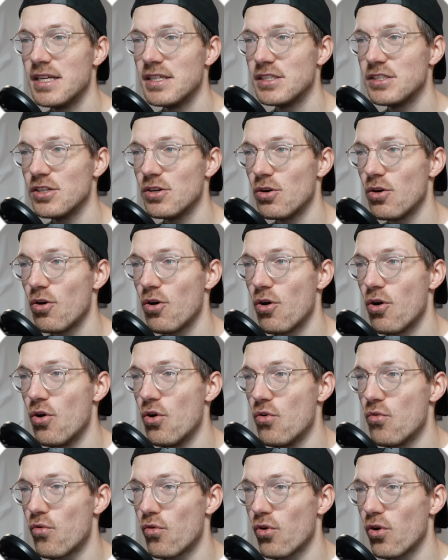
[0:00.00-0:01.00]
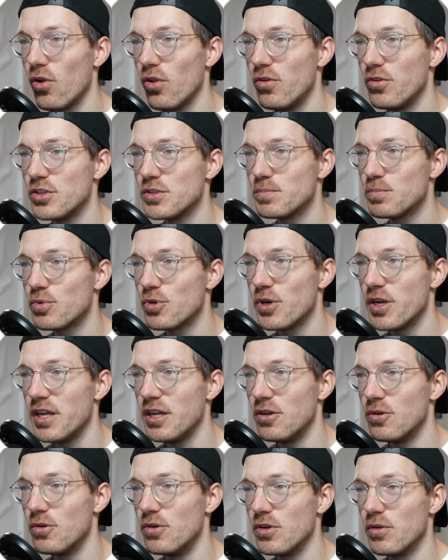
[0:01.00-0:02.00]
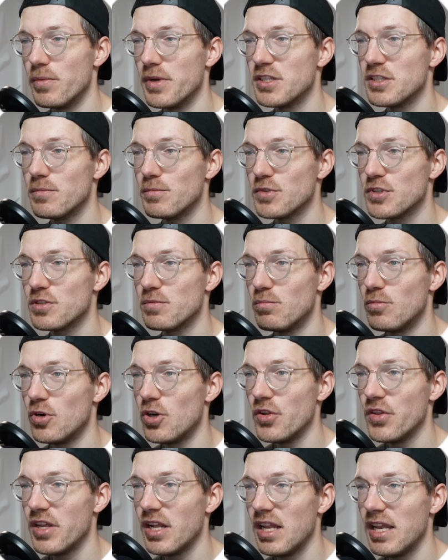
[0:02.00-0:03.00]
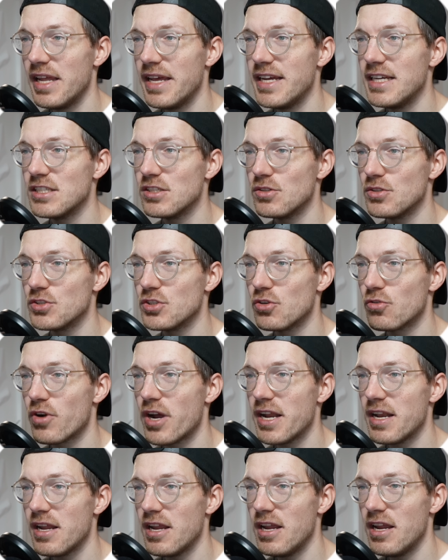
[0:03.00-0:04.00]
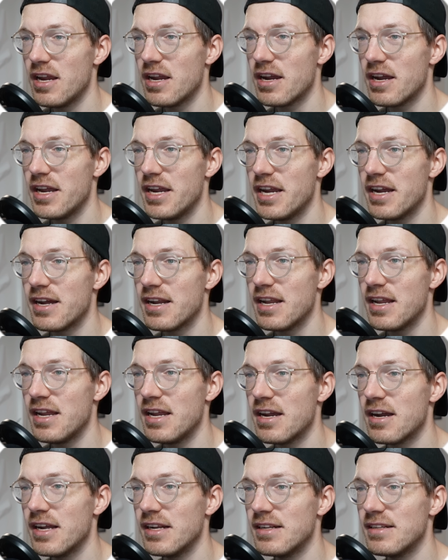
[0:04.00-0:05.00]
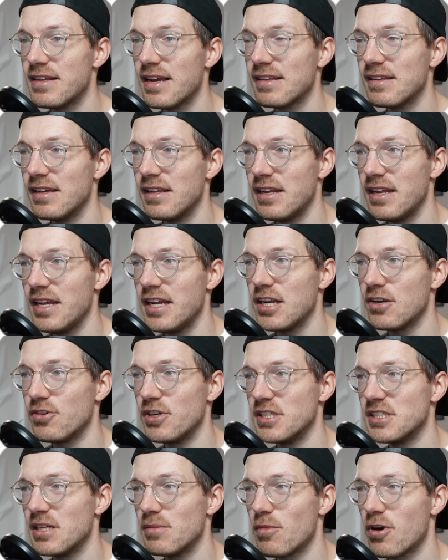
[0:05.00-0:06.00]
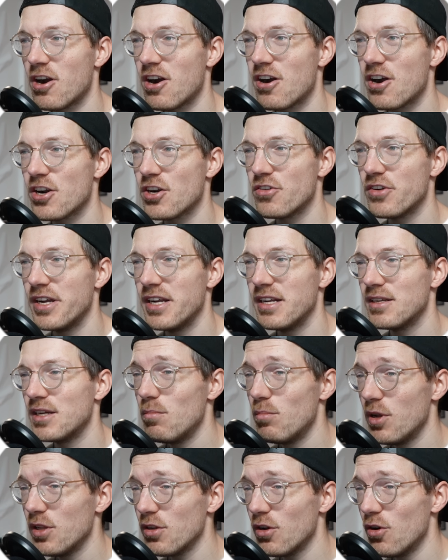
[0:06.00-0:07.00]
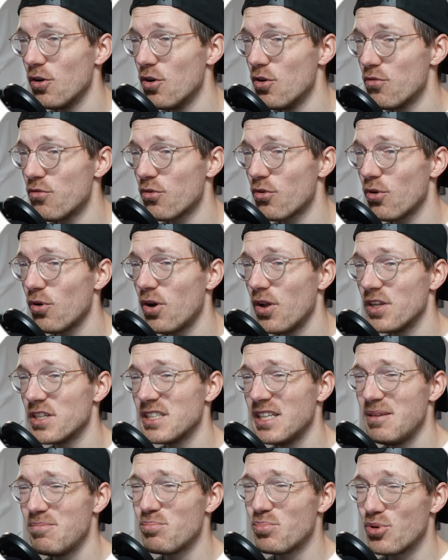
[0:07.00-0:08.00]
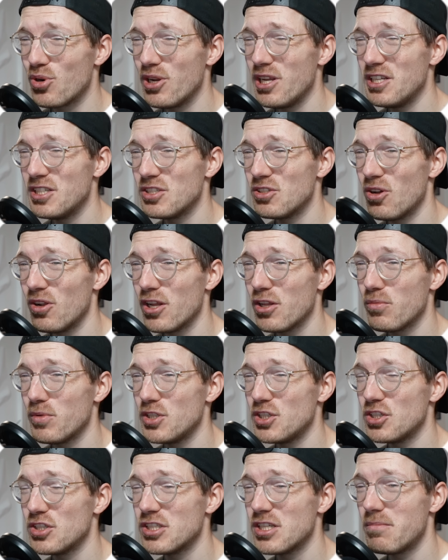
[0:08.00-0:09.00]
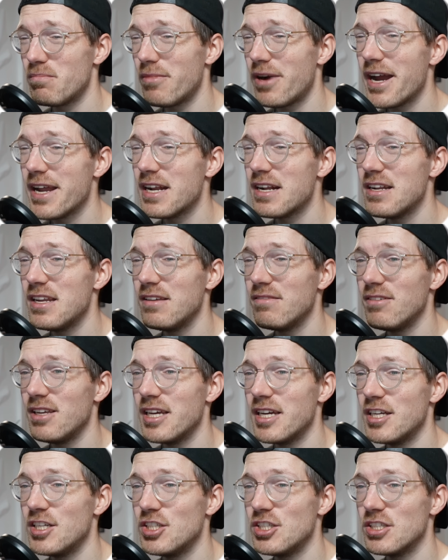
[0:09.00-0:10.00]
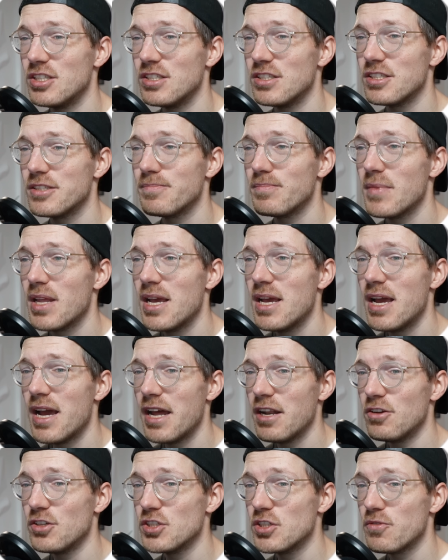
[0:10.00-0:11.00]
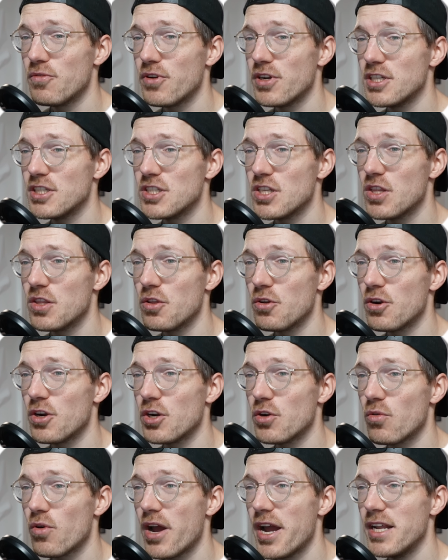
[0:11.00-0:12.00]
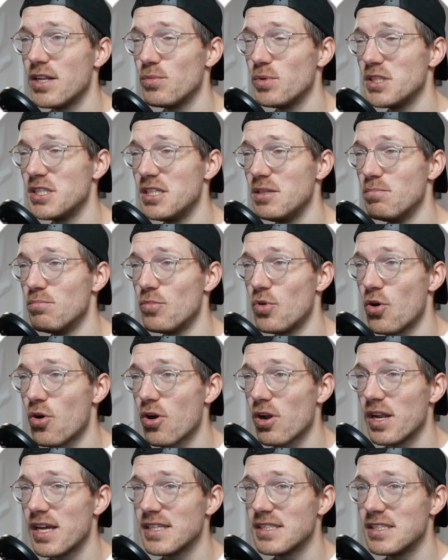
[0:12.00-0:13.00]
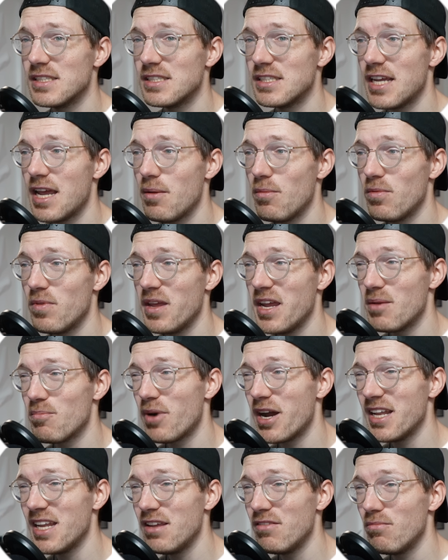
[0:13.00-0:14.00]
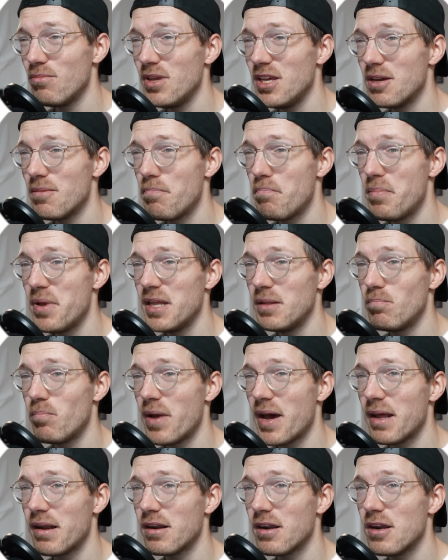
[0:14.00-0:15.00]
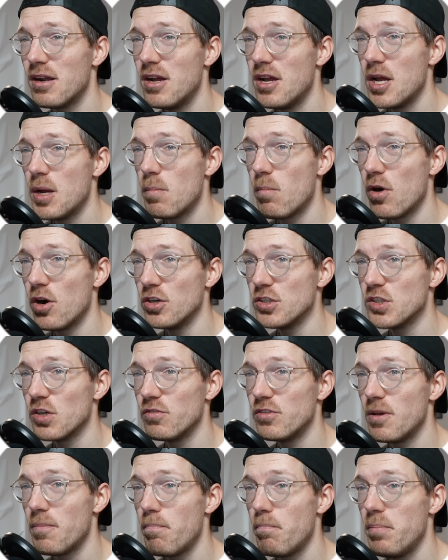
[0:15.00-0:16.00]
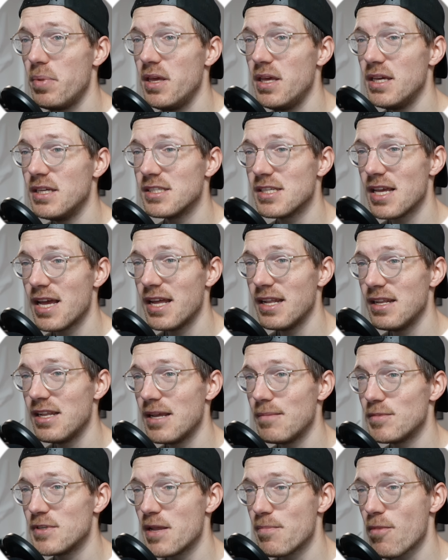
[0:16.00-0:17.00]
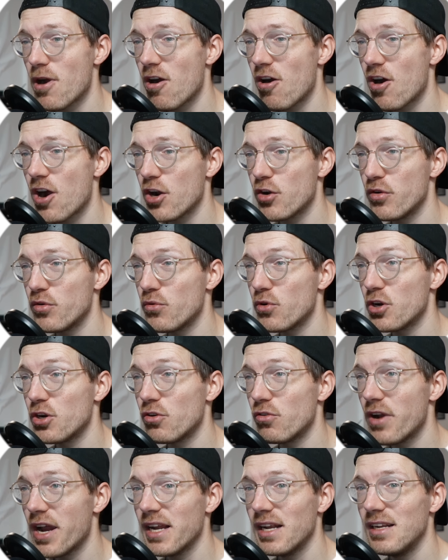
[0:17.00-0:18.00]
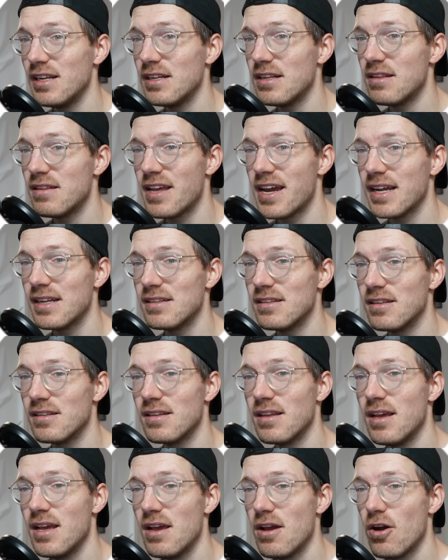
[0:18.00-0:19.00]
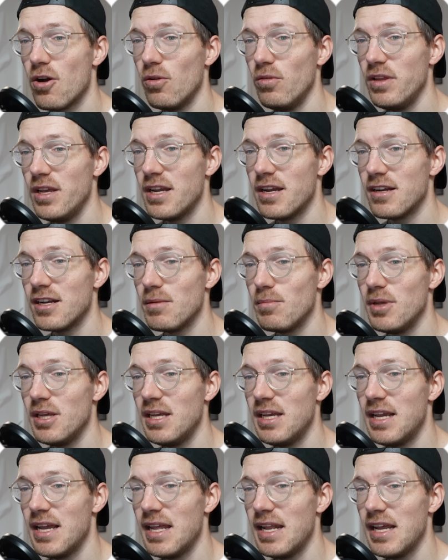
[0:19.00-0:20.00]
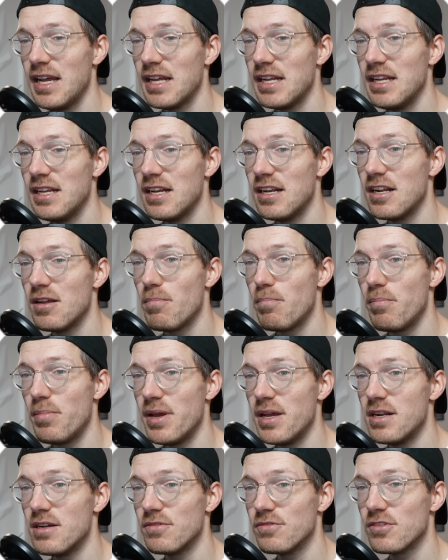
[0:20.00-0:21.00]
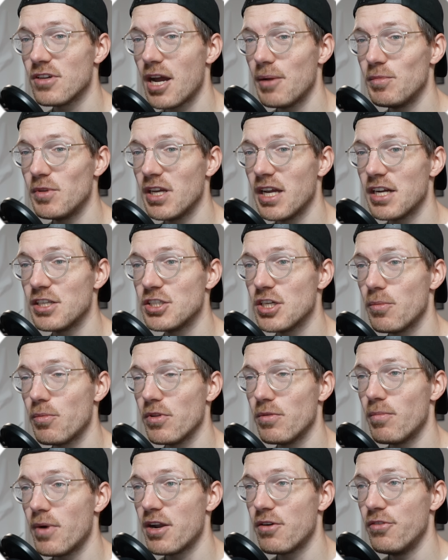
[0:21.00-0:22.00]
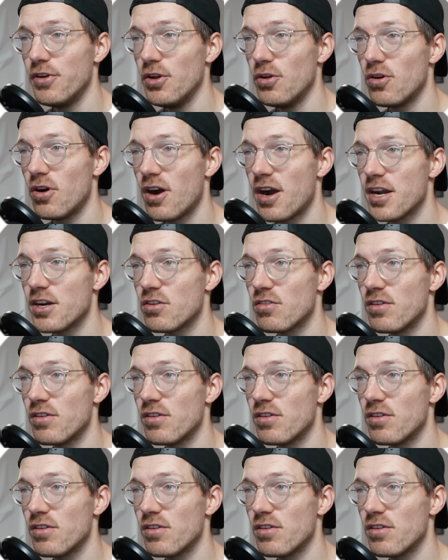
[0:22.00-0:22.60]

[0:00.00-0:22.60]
Still, overall, it looks pretty good, with some small delays also right here, here, and here in detecting an increase in my heart rate. But overall, honestly, pretty solid with just some minor deviations. And also for this third ride, we see more or less the same thing. It might even even be a bit better. Most of the peaks and dips in my heart rate were correctly detected. Only here in the beginning it needed a bit of time to catch up with my real heart